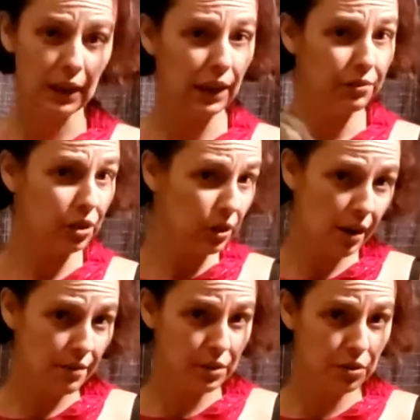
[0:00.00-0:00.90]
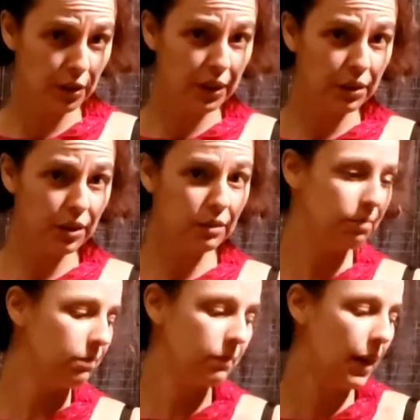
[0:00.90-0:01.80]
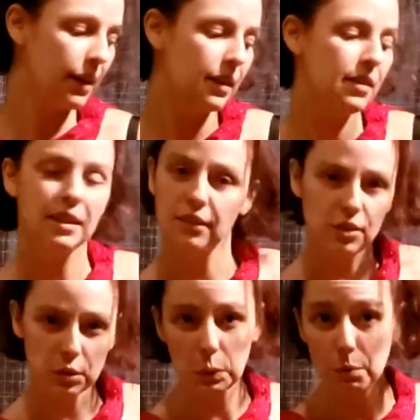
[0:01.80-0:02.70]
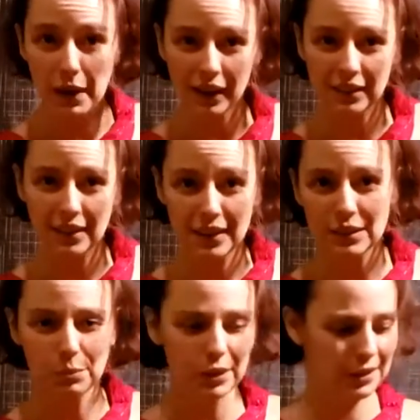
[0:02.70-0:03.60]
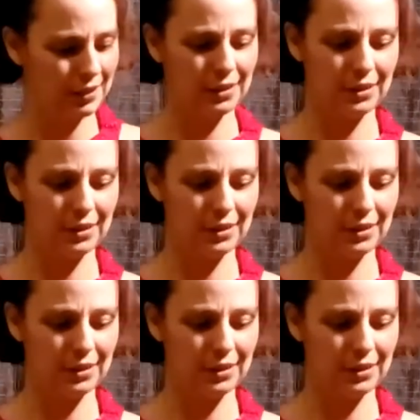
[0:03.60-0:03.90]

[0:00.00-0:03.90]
If you don't have a strainer, anything to just pull back the ice works.